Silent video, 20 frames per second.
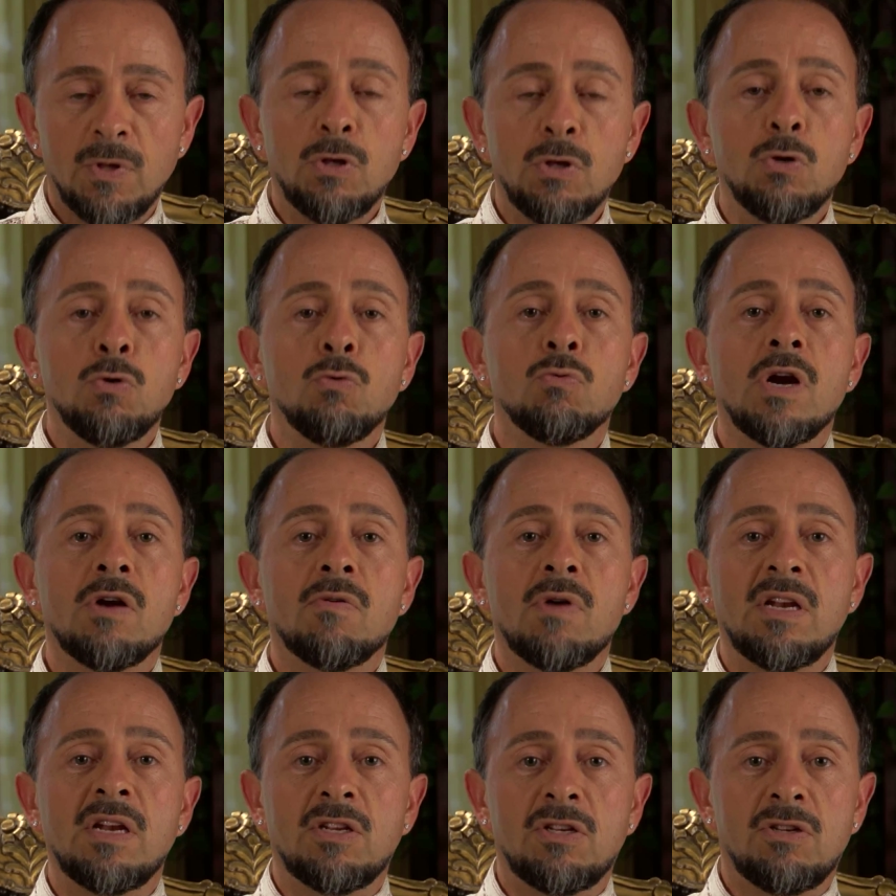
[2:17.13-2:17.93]
You
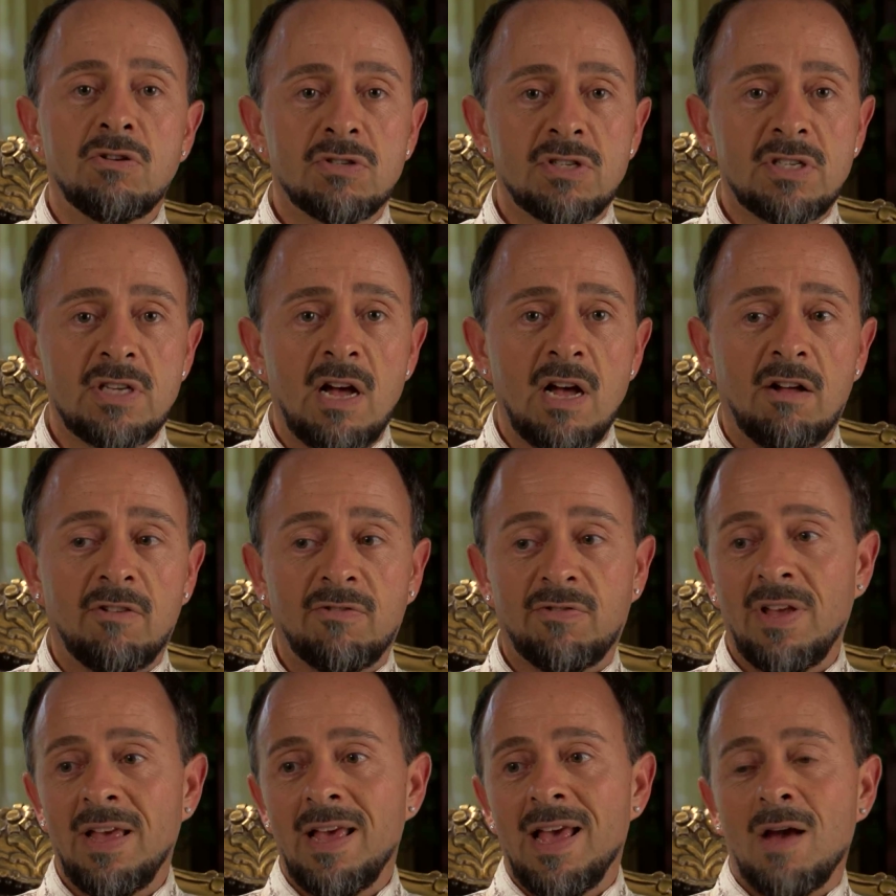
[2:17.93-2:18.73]
rear-ended
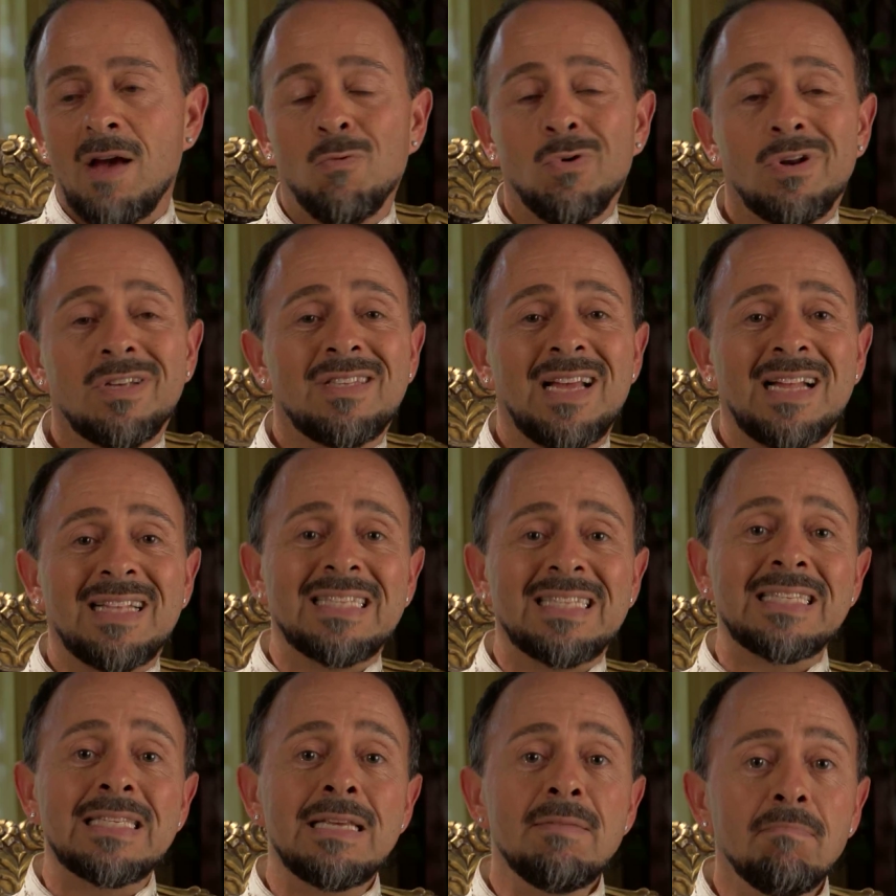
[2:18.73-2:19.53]
yourself. And what does that
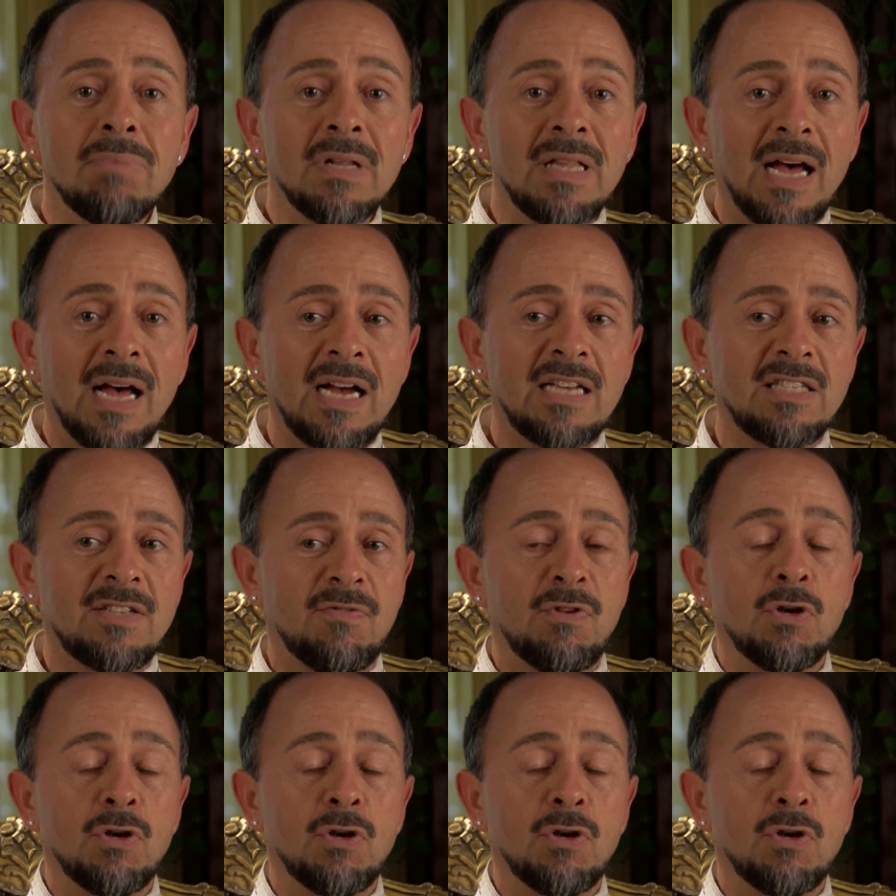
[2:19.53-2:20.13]
symbolize?